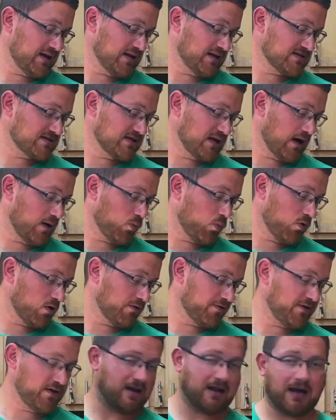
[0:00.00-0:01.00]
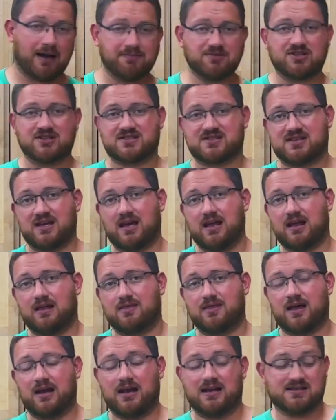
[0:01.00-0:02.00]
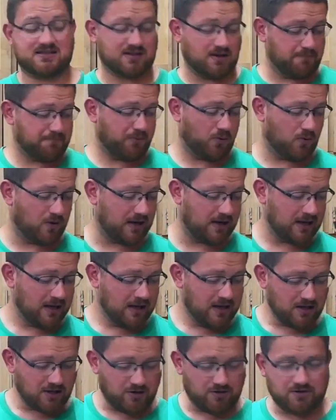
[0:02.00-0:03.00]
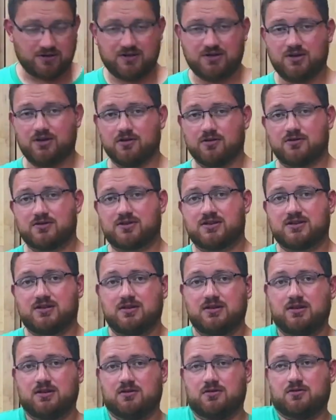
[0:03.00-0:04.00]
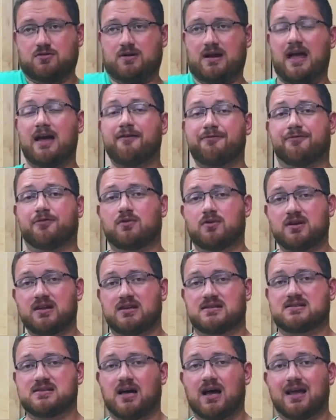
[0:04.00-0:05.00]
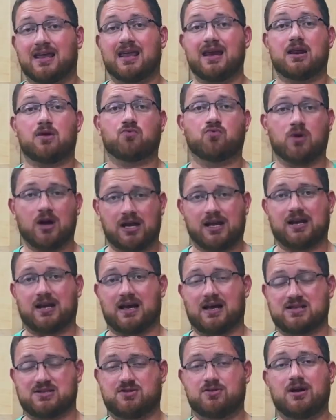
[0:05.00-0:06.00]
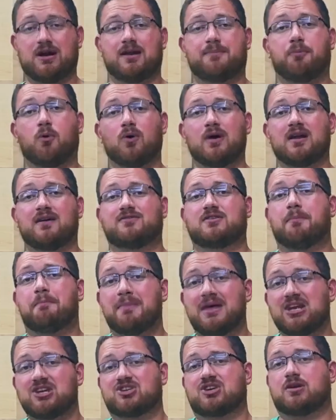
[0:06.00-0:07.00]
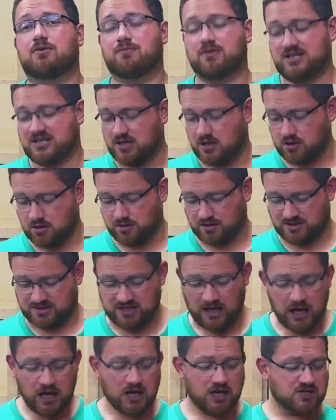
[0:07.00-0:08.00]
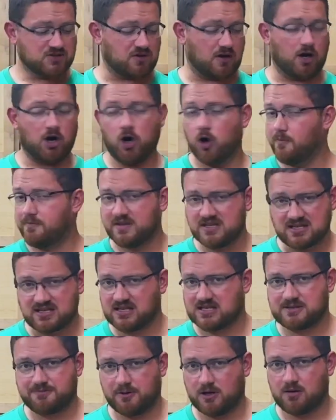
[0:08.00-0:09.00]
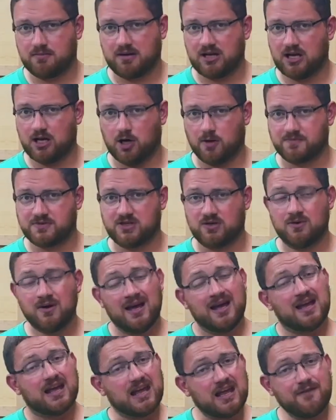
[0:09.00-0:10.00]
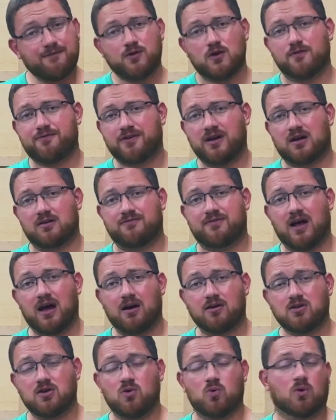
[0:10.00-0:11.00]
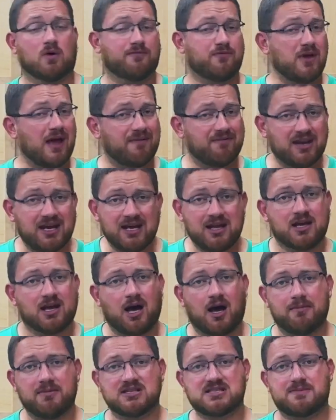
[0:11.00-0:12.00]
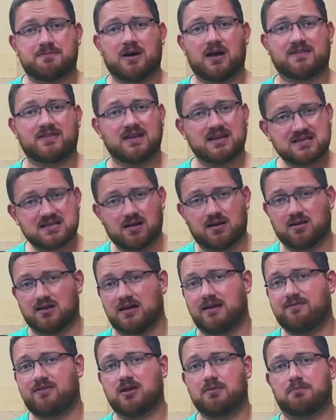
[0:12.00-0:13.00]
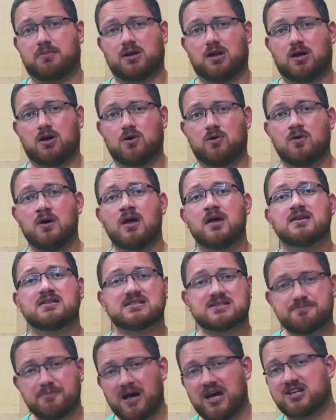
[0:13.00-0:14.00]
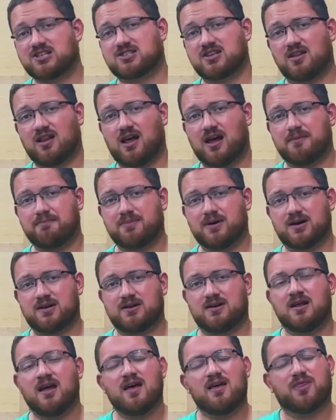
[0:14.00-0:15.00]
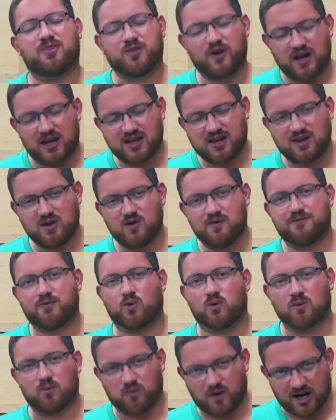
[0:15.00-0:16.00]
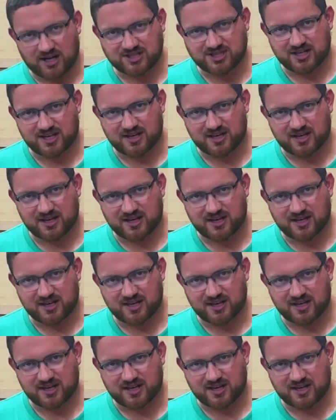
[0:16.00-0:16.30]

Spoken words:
is not worth it. I'm just saying that at some point, your effort is not getting recognized. You're at a point of diminishing returns. So I hope this experiment helped you. If you found value or if you have any comments about this, leave them below. Smash the like button. Thank you for watching.